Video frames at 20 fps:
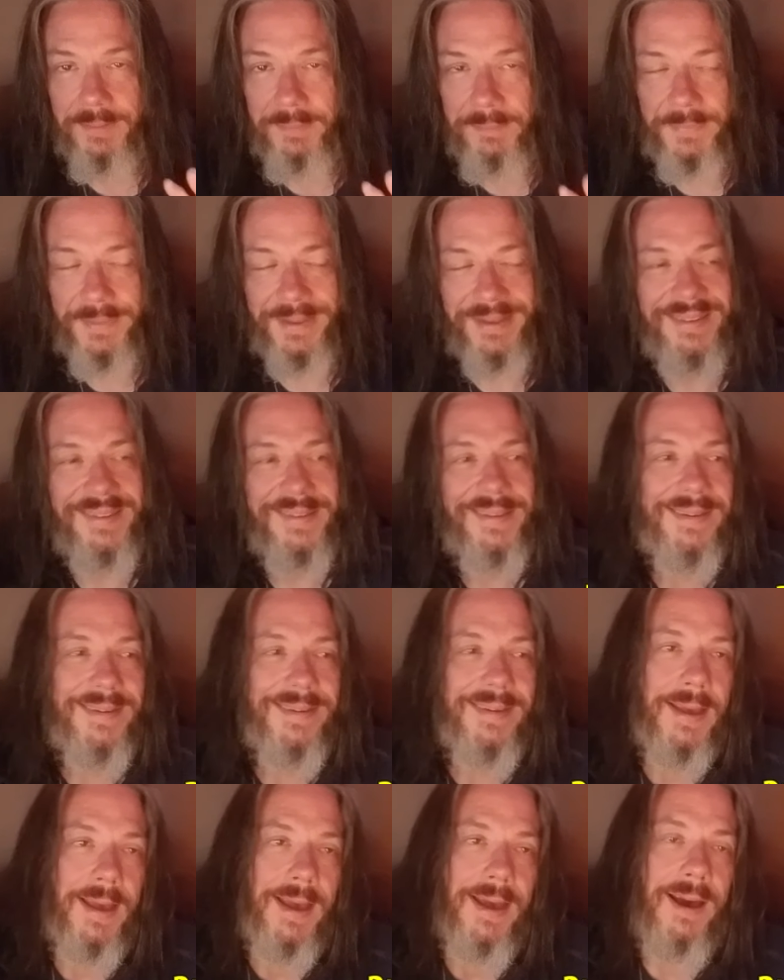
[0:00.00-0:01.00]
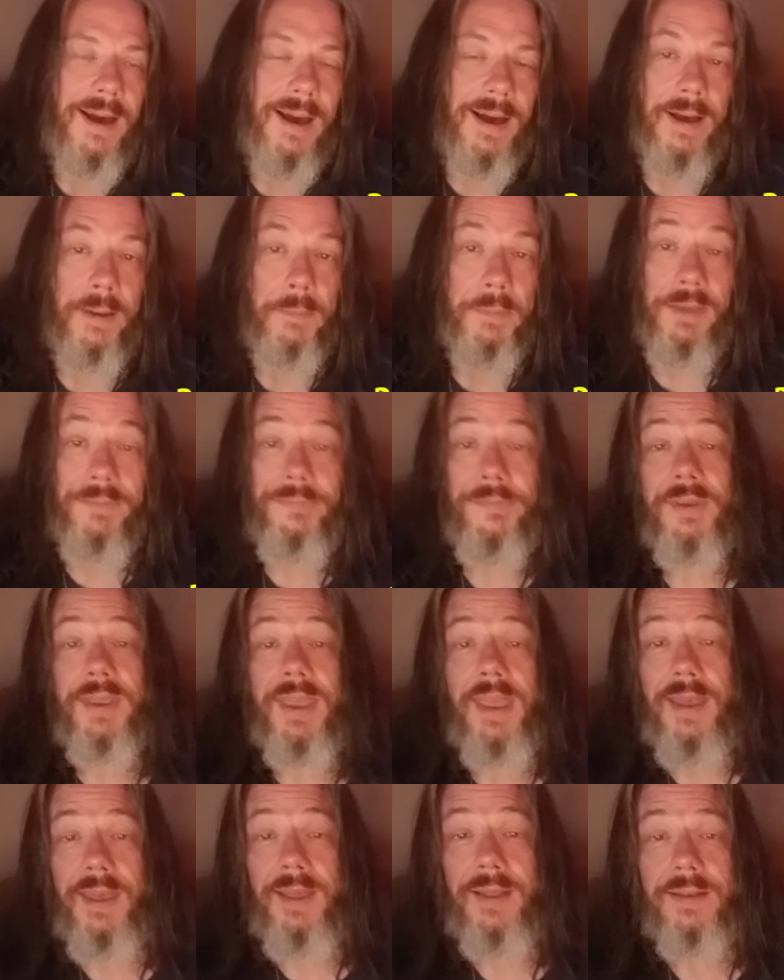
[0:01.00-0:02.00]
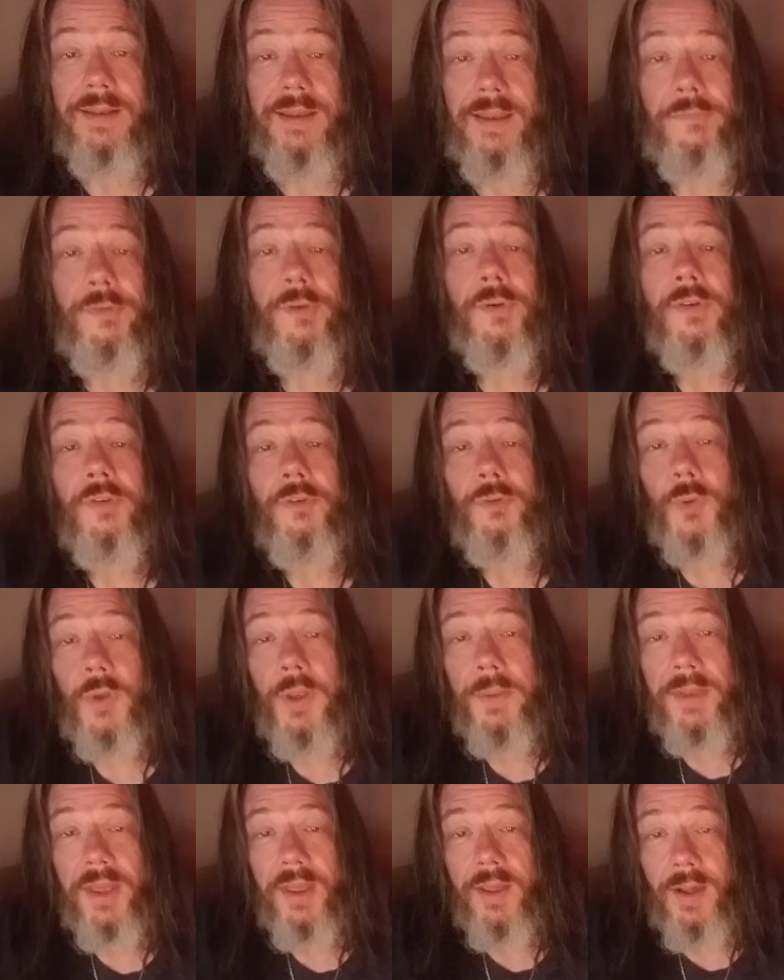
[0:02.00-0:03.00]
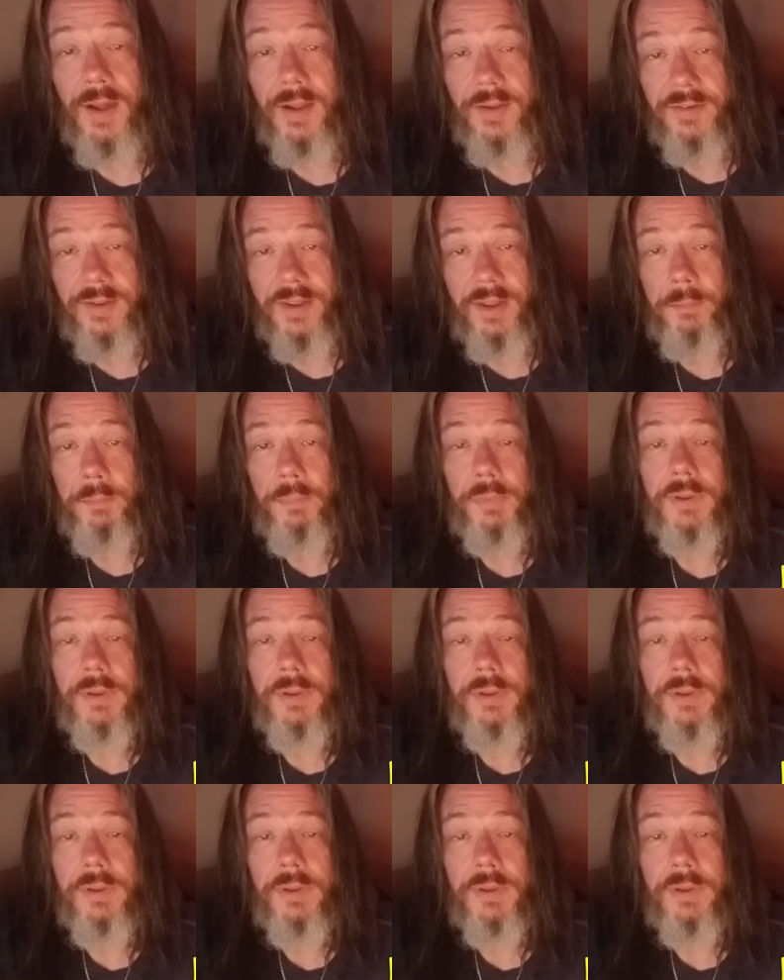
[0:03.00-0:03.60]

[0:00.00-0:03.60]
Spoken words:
But if you can, if you're enjoying my content,